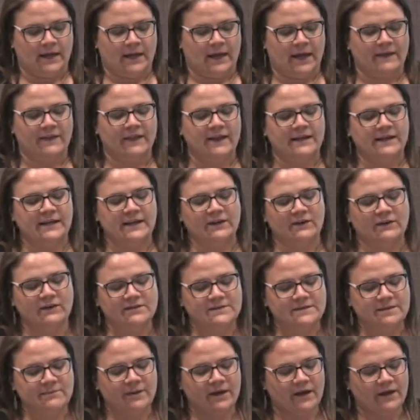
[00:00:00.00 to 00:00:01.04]
And then here are
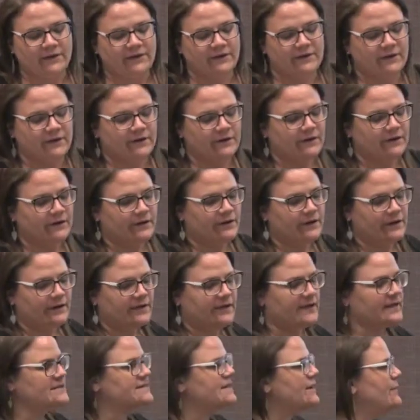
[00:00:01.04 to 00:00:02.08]
some other
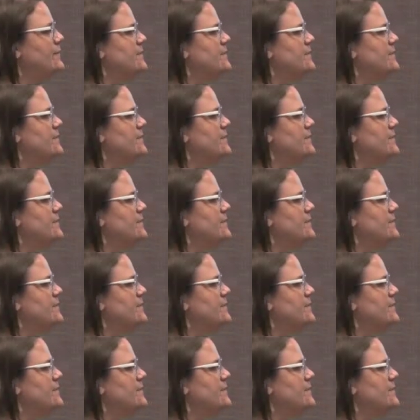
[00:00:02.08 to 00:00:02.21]
things that